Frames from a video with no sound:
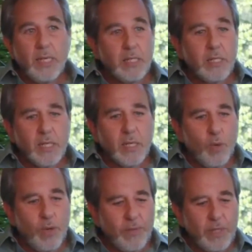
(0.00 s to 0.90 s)
is
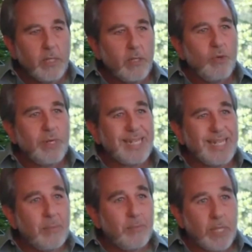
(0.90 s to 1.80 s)
equivalent to a
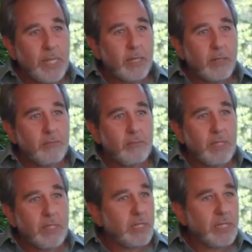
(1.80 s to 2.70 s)
tape player.
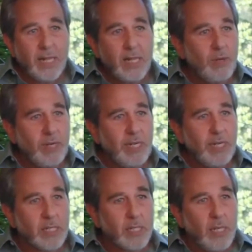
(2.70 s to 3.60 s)
It's exactly what it
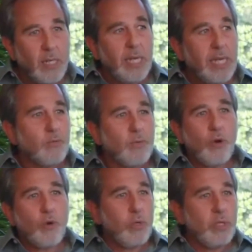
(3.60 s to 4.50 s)
is. It
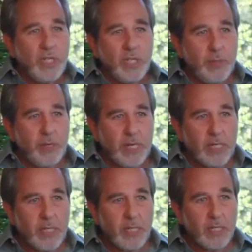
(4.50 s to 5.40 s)
records
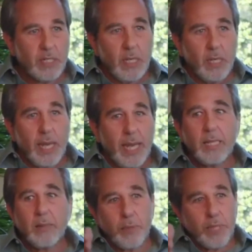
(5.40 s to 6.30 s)
experiences and
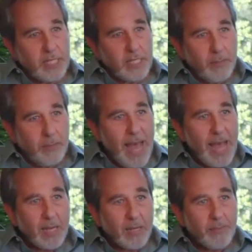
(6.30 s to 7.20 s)
then plays them
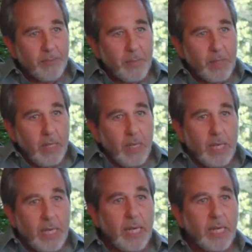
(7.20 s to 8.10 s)
back.
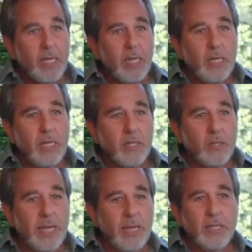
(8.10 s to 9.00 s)
And so
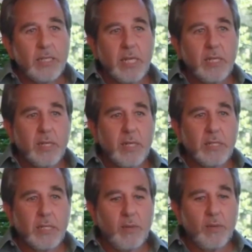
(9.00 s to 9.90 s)
now let's take a look and
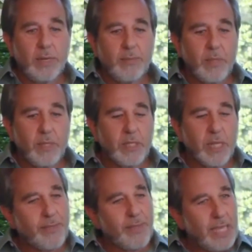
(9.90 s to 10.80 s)
say, well, wait, there's
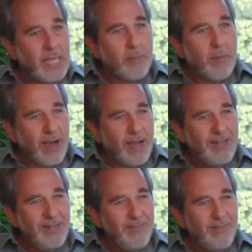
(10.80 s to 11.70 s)
a thinking
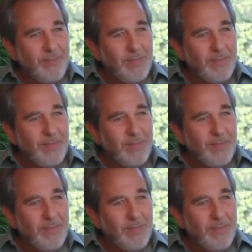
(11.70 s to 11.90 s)
mind,